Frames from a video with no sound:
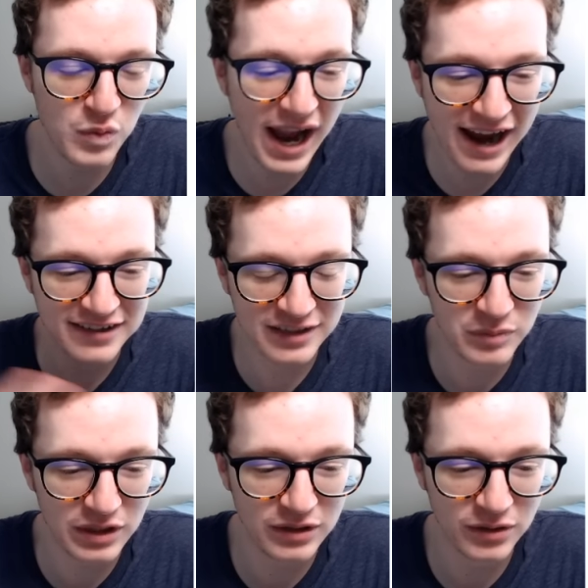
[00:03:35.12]
asked
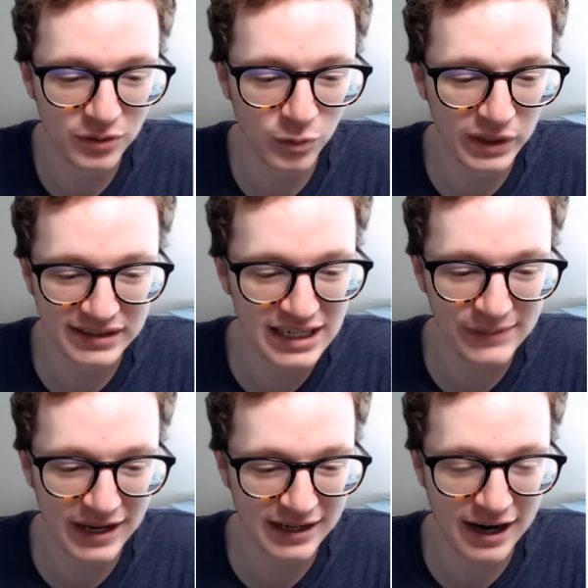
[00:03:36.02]
me what
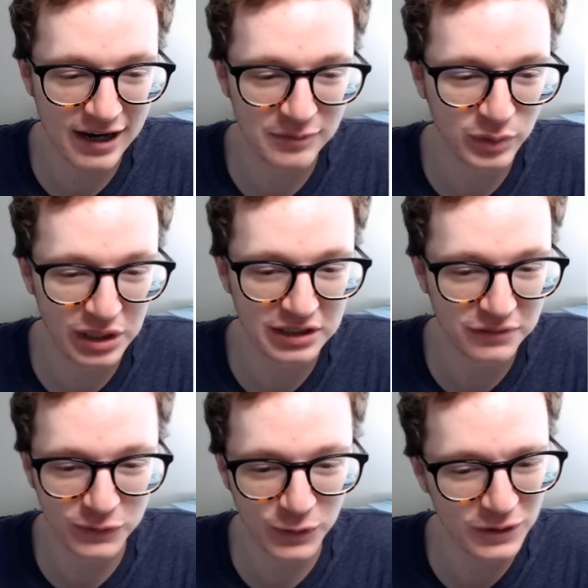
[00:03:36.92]
team that guy plays
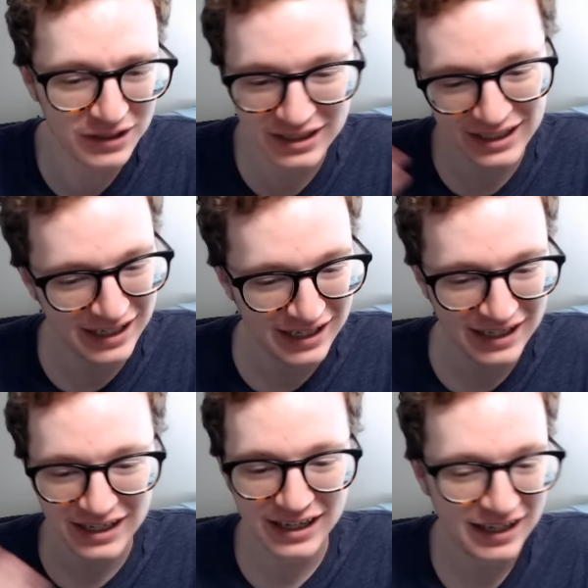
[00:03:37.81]
for,
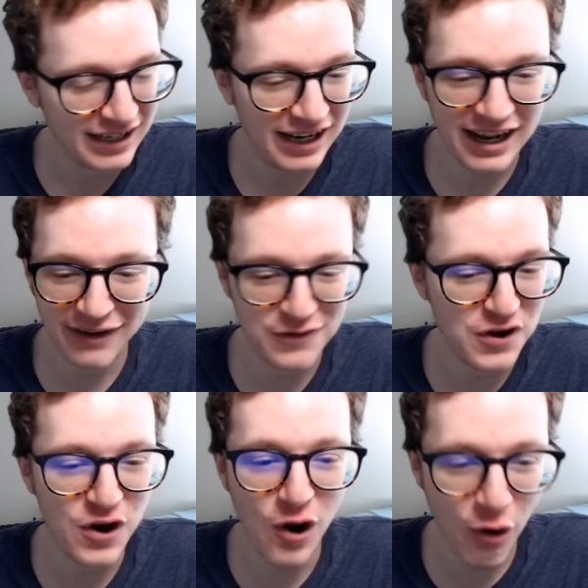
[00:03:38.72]
I have
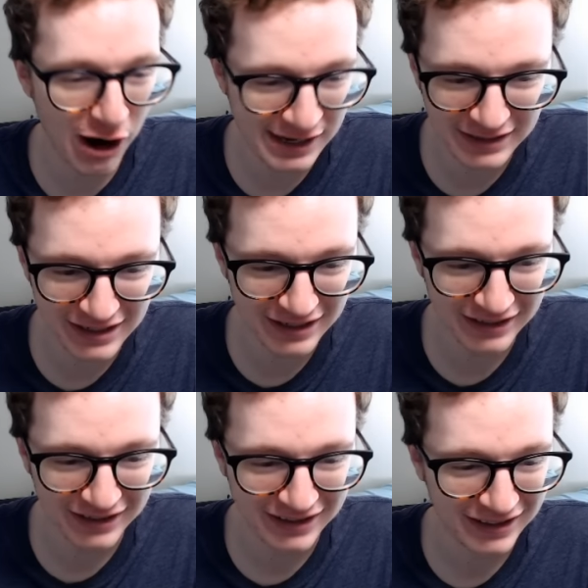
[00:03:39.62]
no
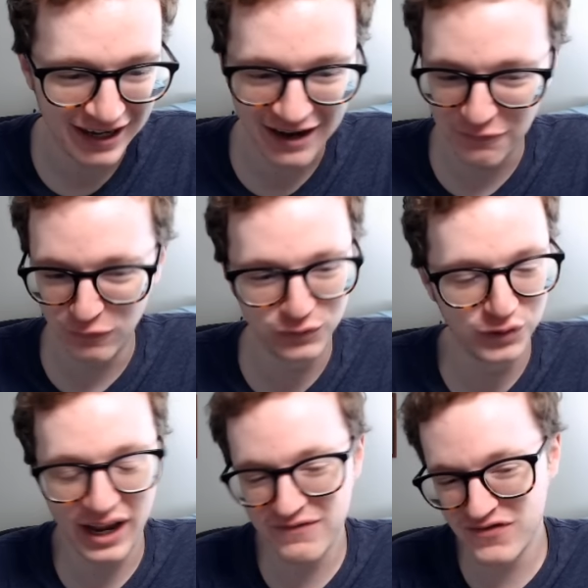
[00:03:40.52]
idea.
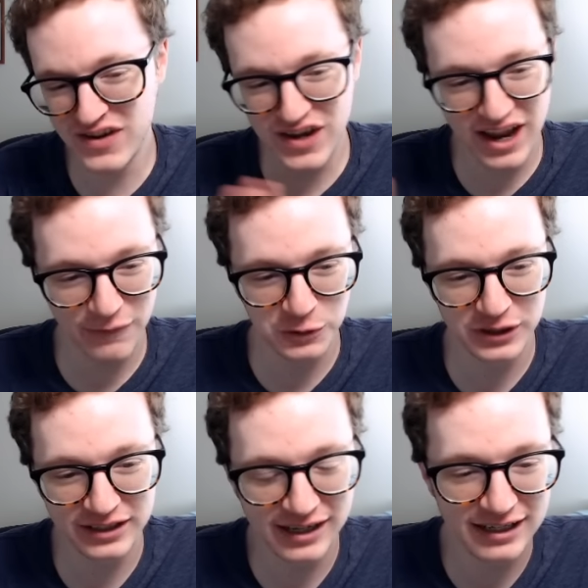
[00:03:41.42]
I've never
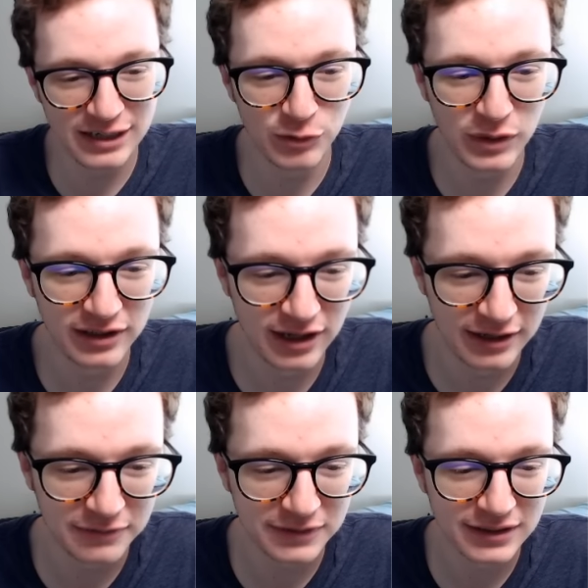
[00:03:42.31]
seen that name in my
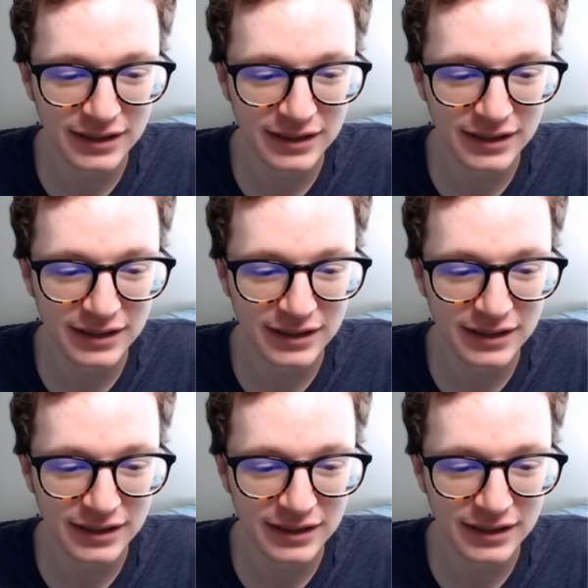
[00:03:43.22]
life.